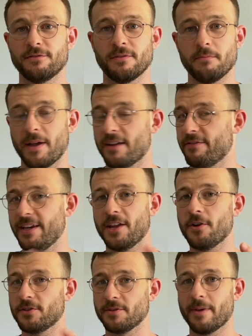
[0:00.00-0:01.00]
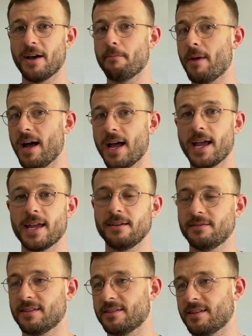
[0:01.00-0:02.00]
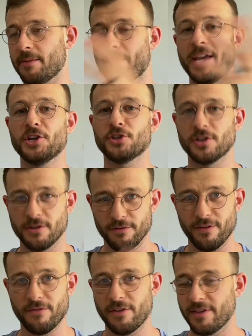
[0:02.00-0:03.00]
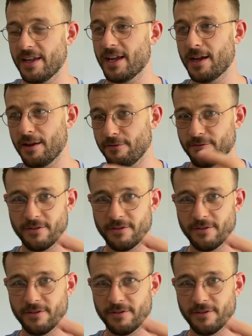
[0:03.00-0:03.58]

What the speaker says: make videos about my summation of everything I've